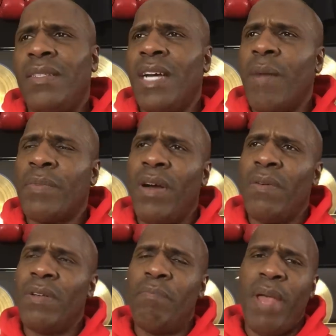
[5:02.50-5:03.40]
jumped
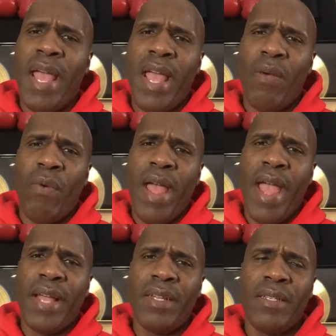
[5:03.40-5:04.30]
on the
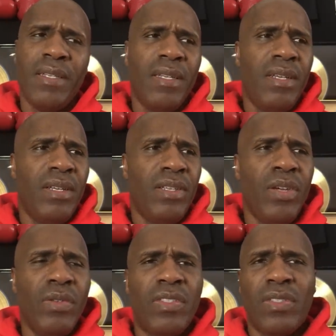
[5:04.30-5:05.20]
bandwagon.
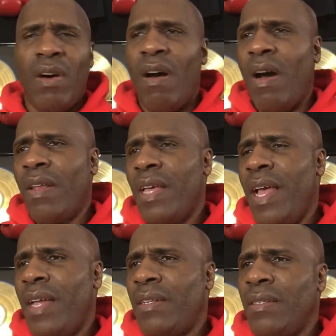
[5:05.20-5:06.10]
You saw
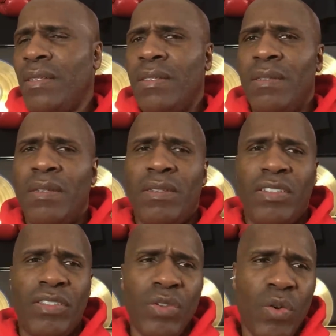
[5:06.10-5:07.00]
that
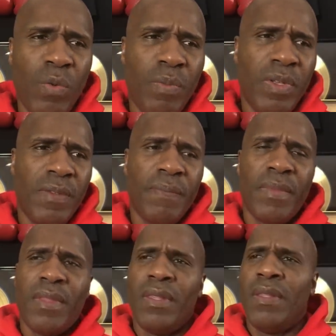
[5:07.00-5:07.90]
Snoop
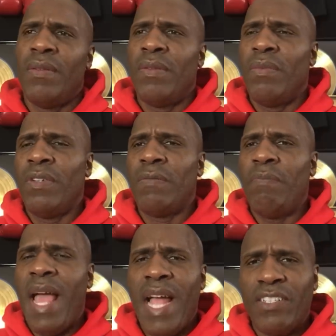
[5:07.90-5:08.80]
was
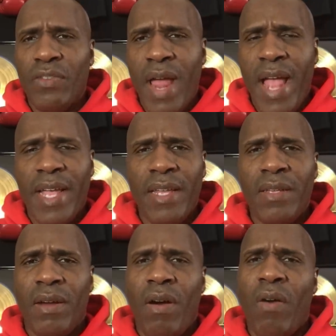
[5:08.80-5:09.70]
backtracking
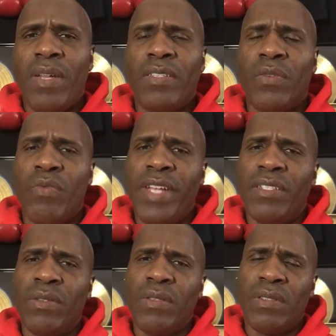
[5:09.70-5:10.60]
on his
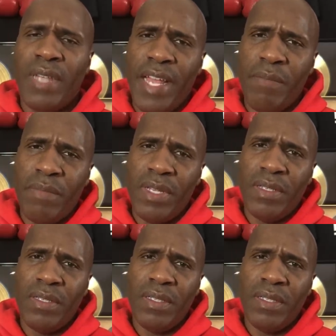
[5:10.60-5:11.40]
original statement